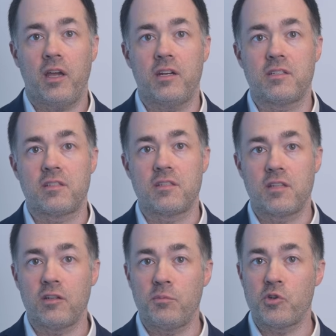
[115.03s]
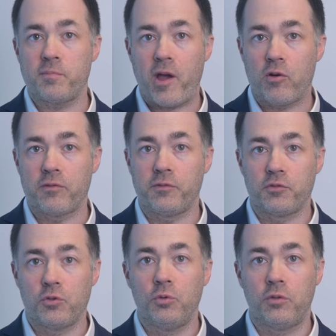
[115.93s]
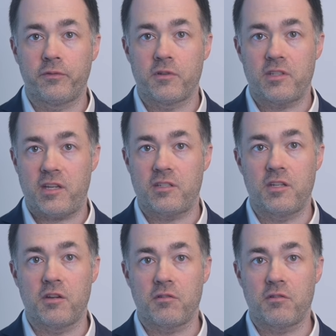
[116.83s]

And it's the single most powerful tool for testing